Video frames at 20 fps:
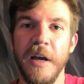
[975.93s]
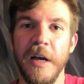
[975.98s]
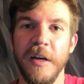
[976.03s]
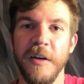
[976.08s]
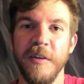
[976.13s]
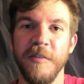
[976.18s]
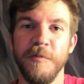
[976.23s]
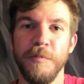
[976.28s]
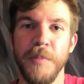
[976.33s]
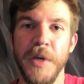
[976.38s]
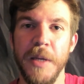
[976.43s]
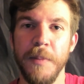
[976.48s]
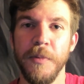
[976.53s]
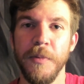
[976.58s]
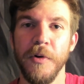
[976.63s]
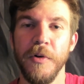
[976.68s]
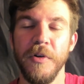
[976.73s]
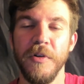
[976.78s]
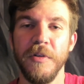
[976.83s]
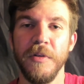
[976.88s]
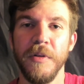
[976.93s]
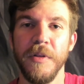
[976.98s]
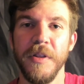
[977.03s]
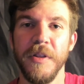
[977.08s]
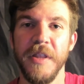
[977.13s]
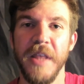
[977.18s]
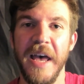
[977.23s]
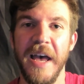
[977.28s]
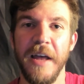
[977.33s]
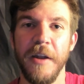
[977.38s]
of people
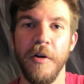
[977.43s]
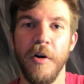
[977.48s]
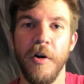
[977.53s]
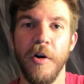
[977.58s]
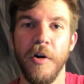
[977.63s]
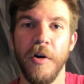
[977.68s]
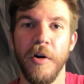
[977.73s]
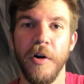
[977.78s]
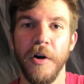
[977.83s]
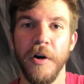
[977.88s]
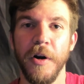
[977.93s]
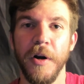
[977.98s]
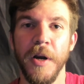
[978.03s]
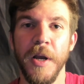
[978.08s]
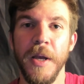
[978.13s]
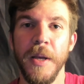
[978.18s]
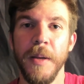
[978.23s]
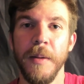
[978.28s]
that are